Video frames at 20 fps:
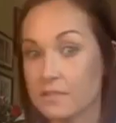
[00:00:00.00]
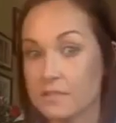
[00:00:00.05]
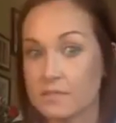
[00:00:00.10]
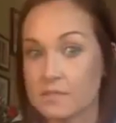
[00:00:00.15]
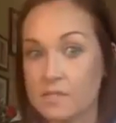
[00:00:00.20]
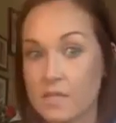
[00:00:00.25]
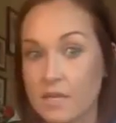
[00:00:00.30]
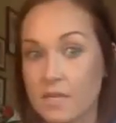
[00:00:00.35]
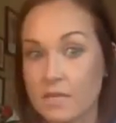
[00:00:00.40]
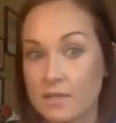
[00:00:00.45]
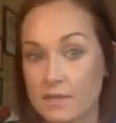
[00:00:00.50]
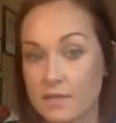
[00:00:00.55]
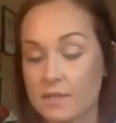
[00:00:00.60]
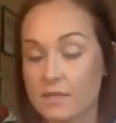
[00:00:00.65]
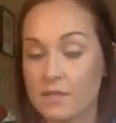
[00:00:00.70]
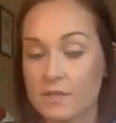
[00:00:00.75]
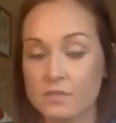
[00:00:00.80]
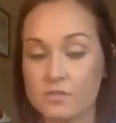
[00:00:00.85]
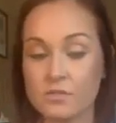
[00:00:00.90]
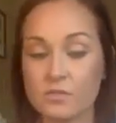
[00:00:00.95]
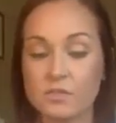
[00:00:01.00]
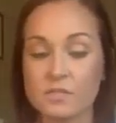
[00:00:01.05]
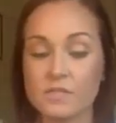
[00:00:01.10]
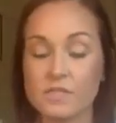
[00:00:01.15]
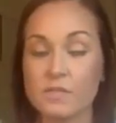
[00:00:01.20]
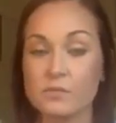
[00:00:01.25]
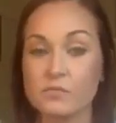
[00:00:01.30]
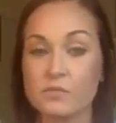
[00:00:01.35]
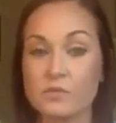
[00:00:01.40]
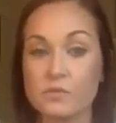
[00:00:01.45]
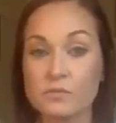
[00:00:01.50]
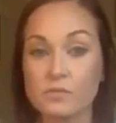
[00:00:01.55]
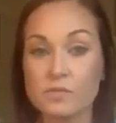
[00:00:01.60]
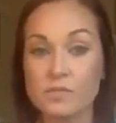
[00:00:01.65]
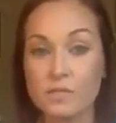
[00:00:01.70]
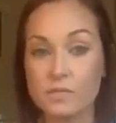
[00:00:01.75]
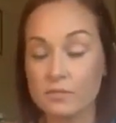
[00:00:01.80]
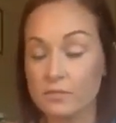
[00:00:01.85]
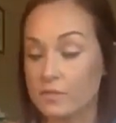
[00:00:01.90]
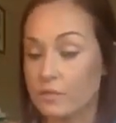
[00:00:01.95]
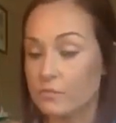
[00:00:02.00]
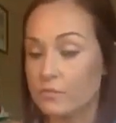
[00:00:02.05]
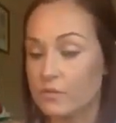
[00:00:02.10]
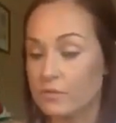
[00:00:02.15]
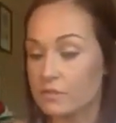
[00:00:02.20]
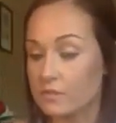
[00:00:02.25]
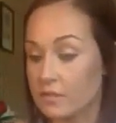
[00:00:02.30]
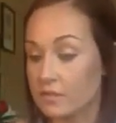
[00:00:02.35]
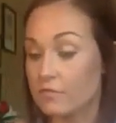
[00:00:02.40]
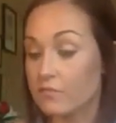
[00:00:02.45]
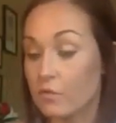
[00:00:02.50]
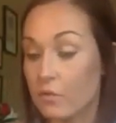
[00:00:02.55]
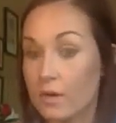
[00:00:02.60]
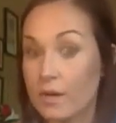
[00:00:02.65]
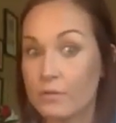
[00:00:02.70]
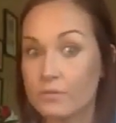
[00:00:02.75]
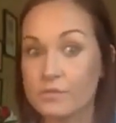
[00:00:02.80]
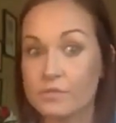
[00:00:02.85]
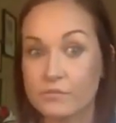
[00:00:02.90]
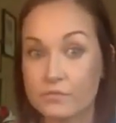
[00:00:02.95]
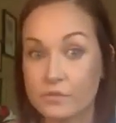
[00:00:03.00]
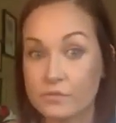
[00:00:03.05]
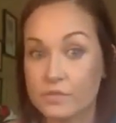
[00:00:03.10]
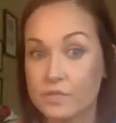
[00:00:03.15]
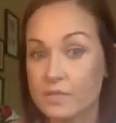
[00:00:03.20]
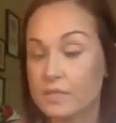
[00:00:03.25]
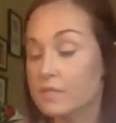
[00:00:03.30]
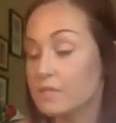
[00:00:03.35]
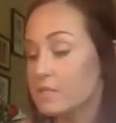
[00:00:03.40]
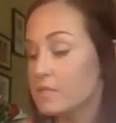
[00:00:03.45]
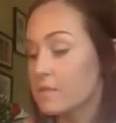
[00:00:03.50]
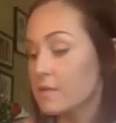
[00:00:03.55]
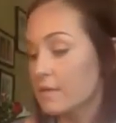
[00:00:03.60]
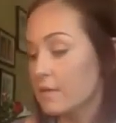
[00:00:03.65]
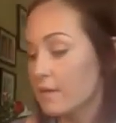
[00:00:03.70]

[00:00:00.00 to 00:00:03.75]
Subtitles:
insane, and I started seeing results literally within like 4 hours of using this.